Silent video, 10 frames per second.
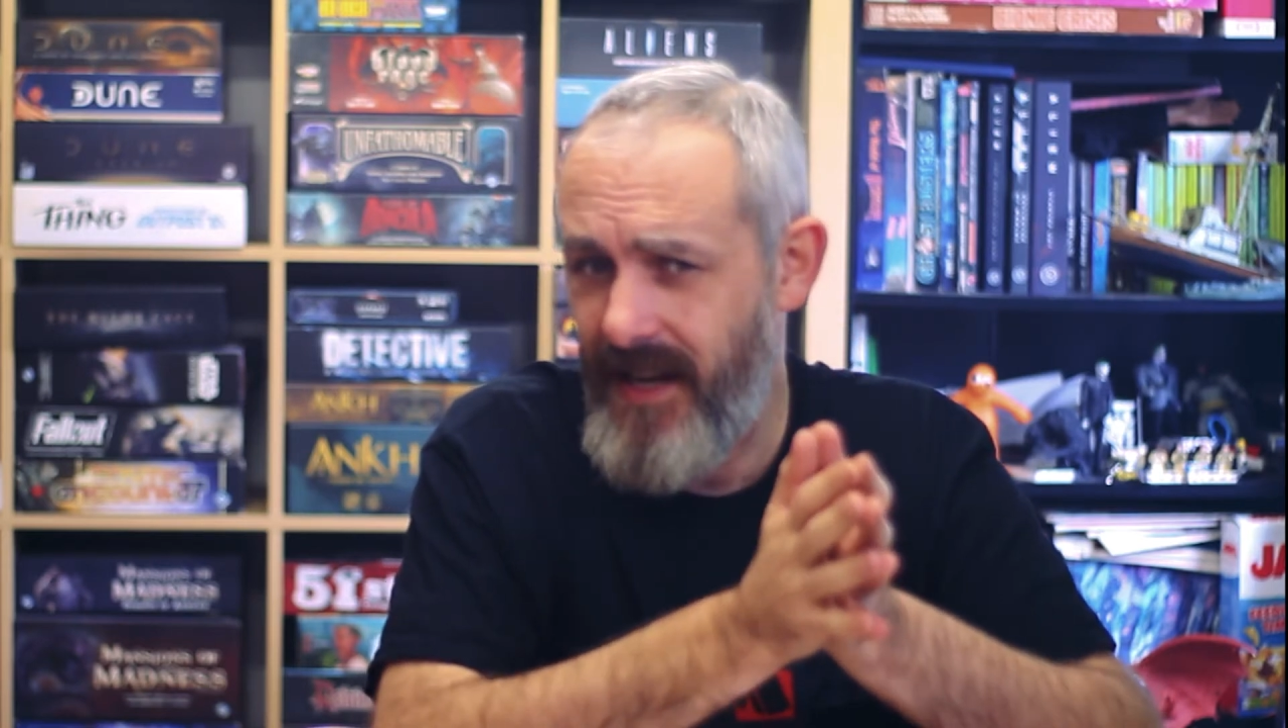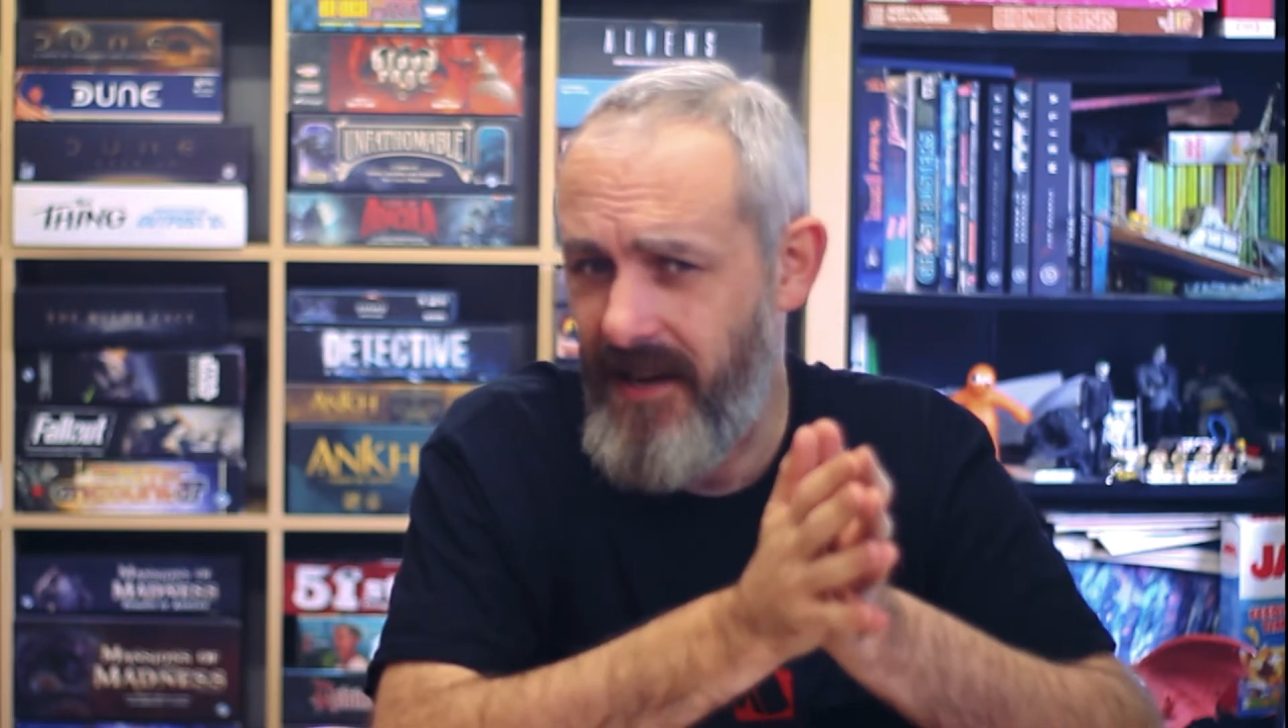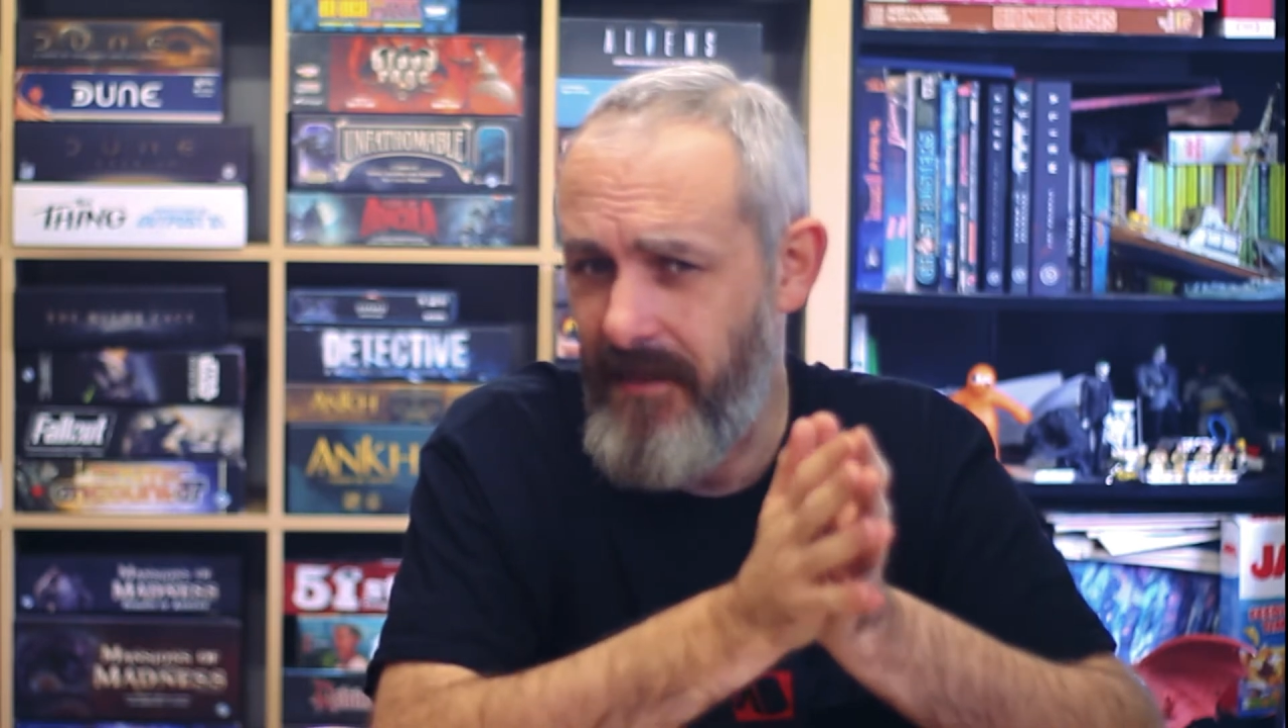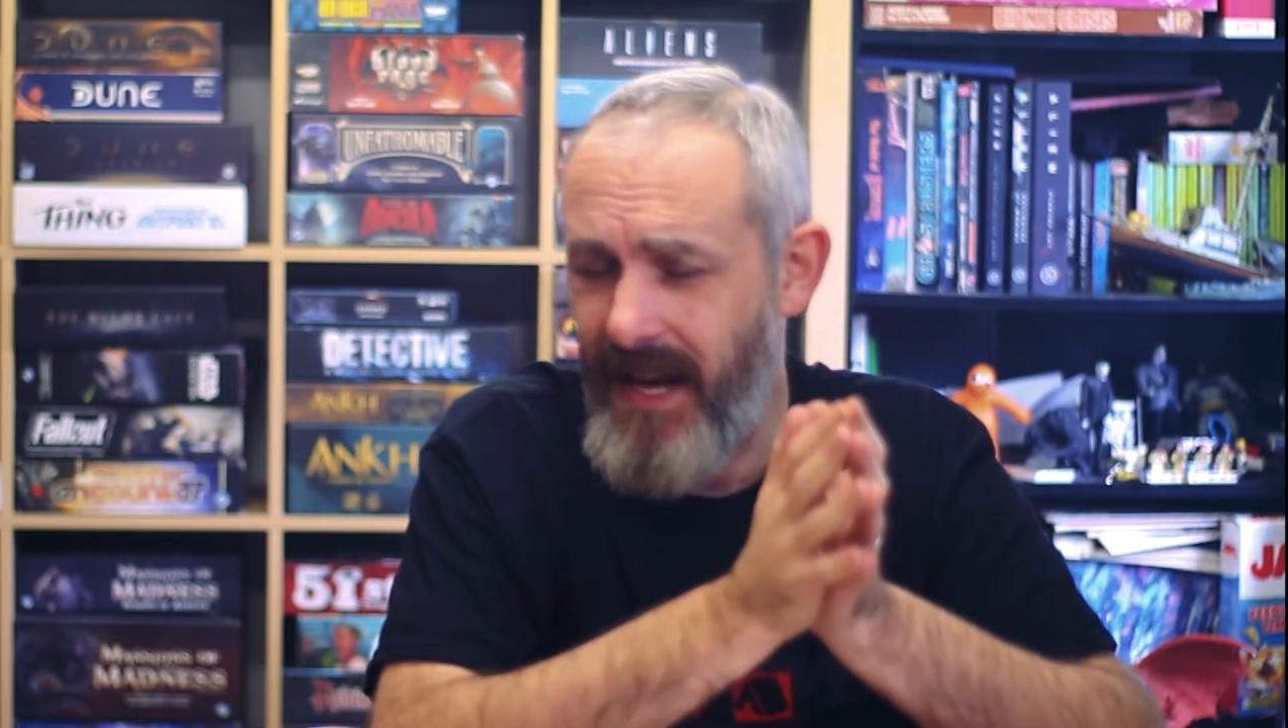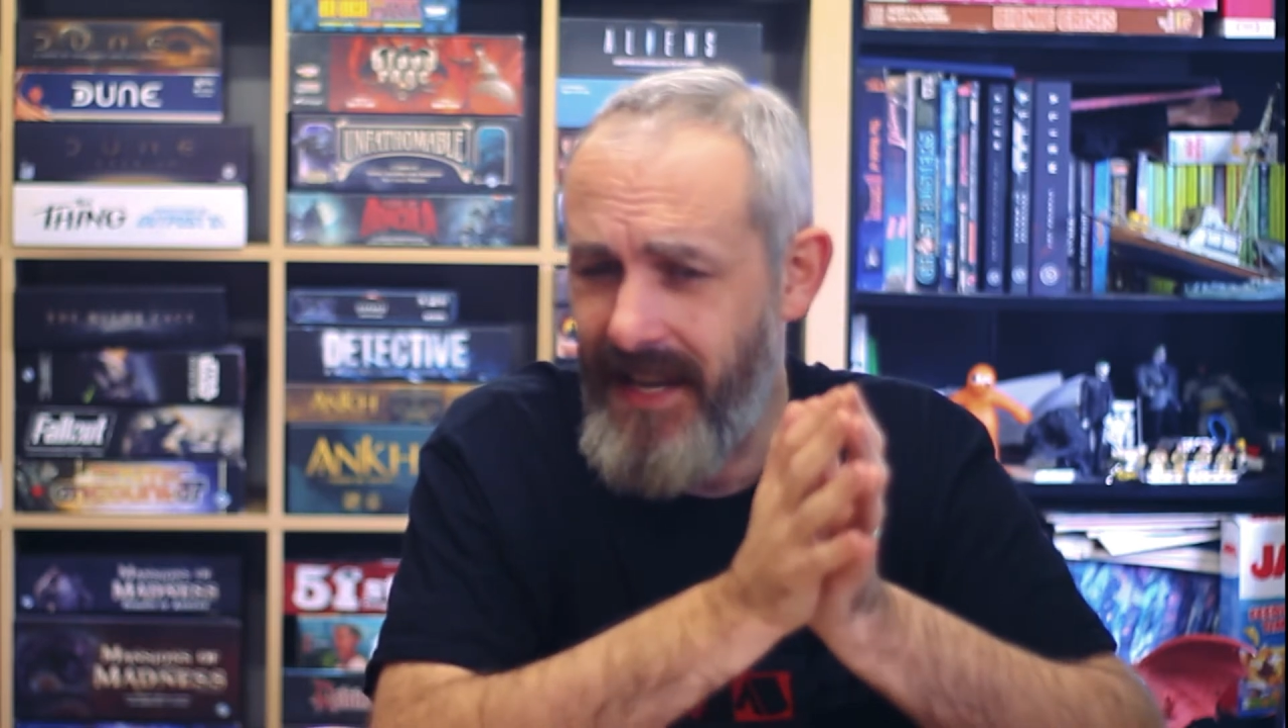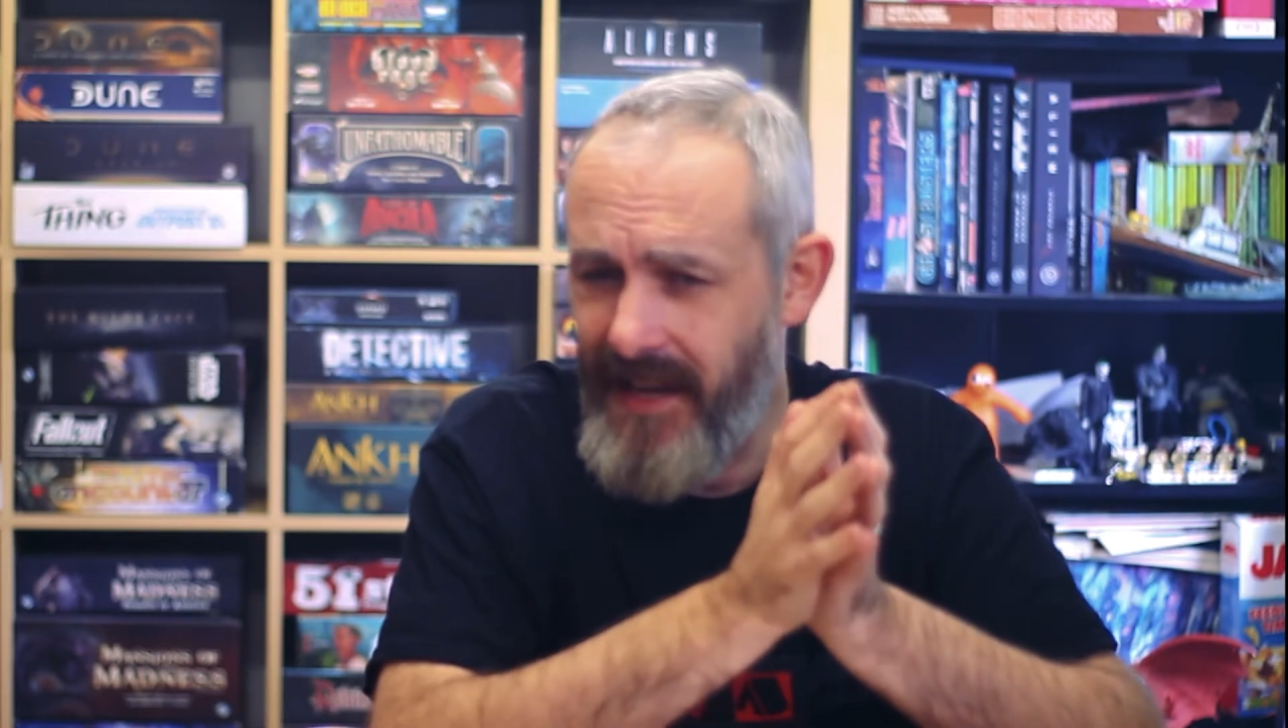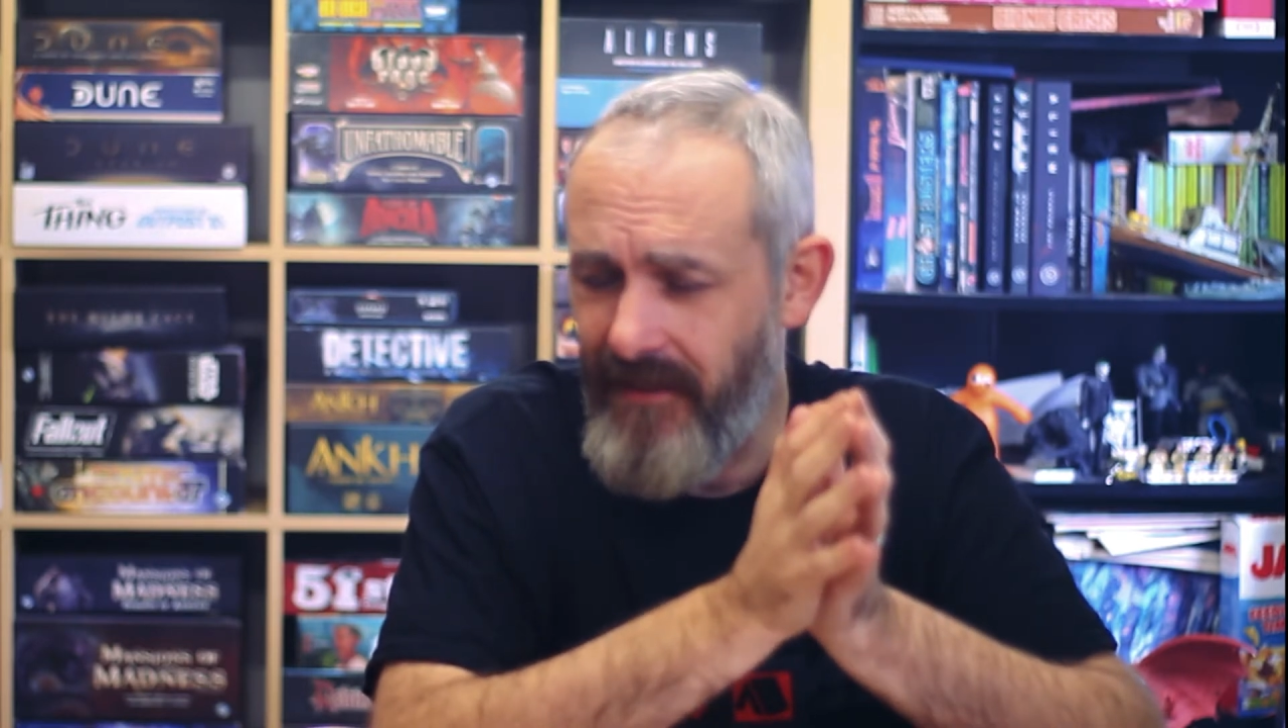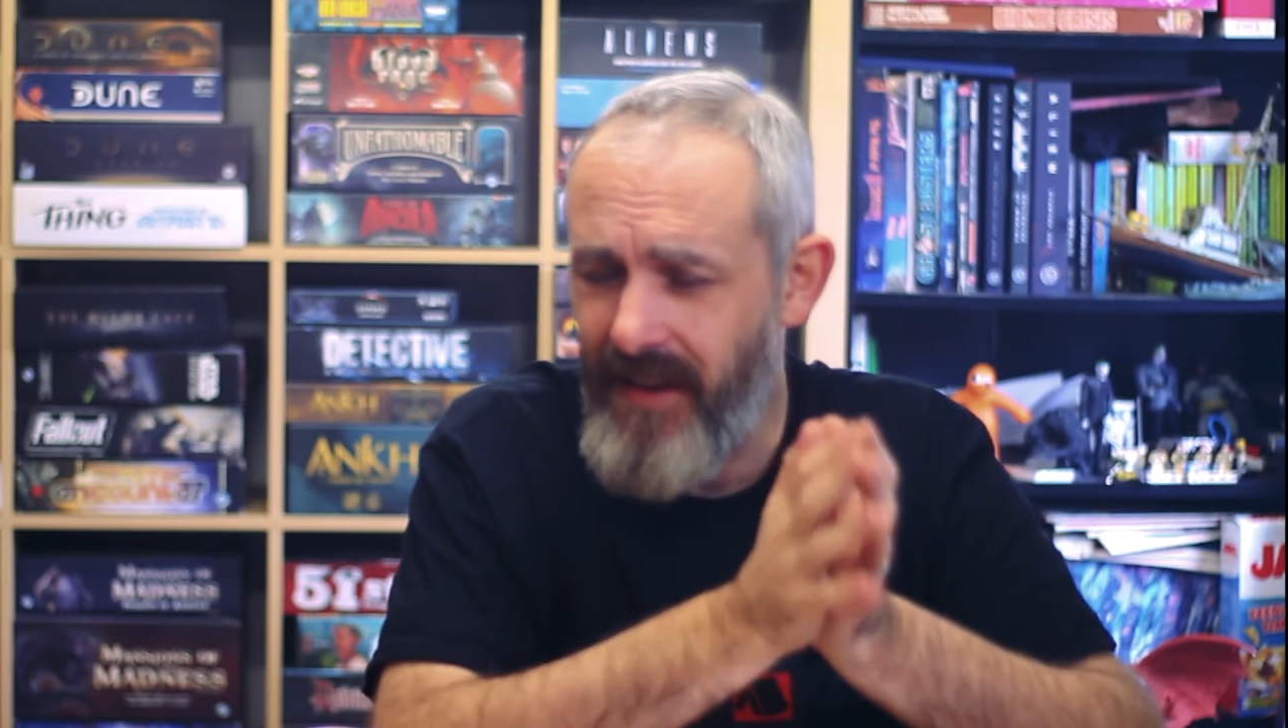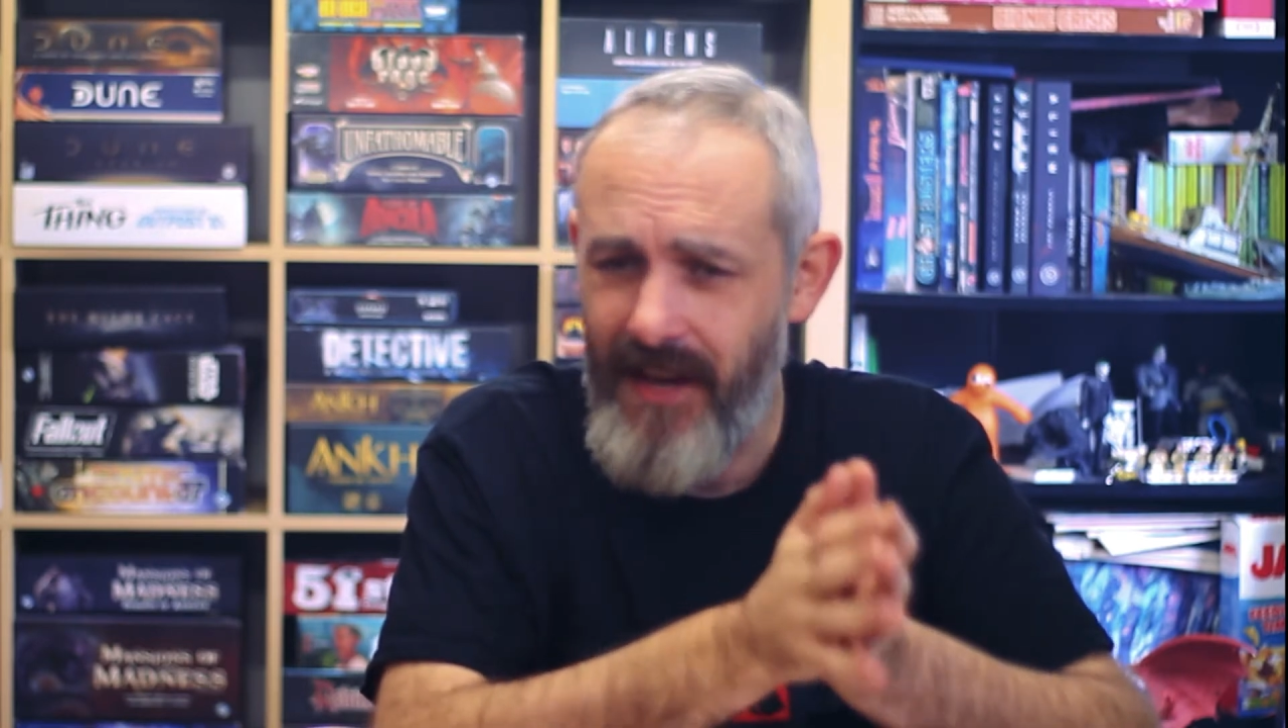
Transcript: I love a